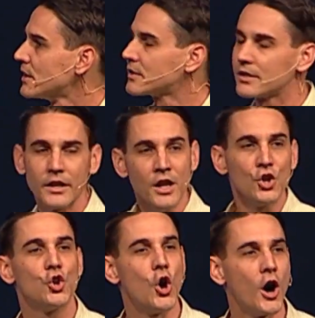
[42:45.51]
Listen,
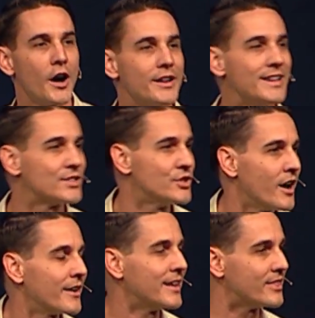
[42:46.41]
God is
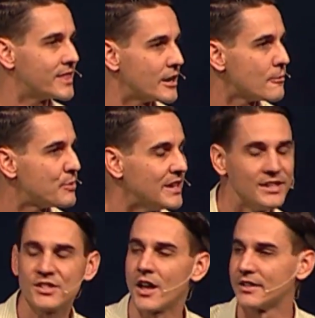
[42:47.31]
not in therapy.
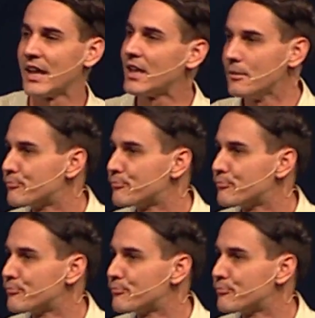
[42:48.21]
He's not taking